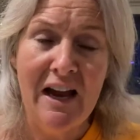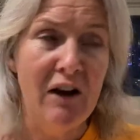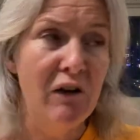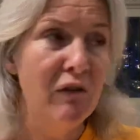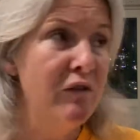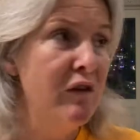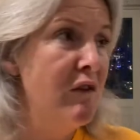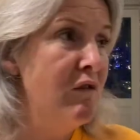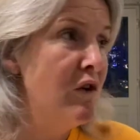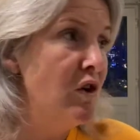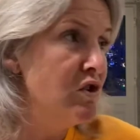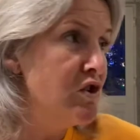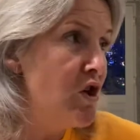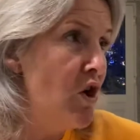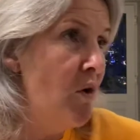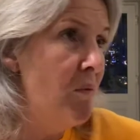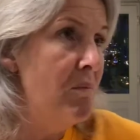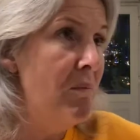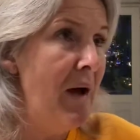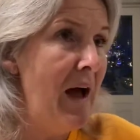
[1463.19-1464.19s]
or if you've got to
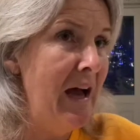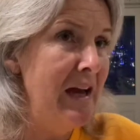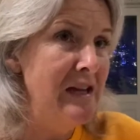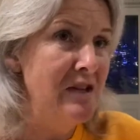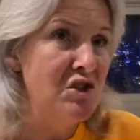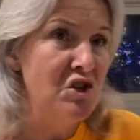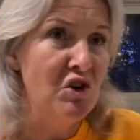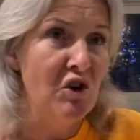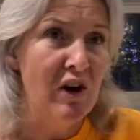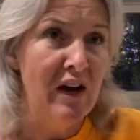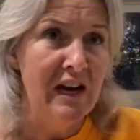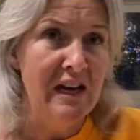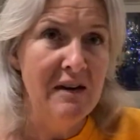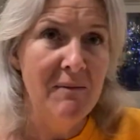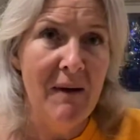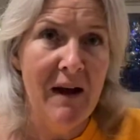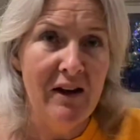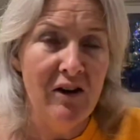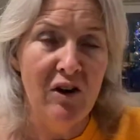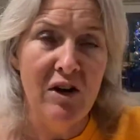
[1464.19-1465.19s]
go and buy your tree, you
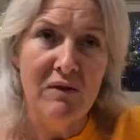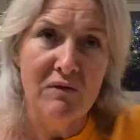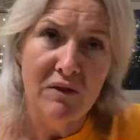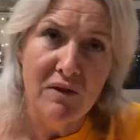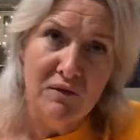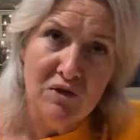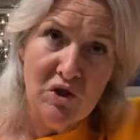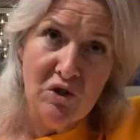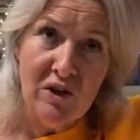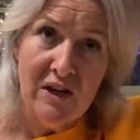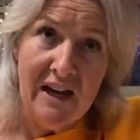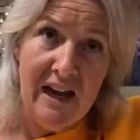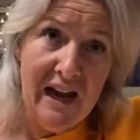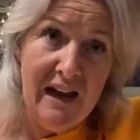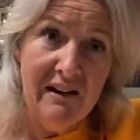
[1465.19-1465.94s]
might not even have done it yet,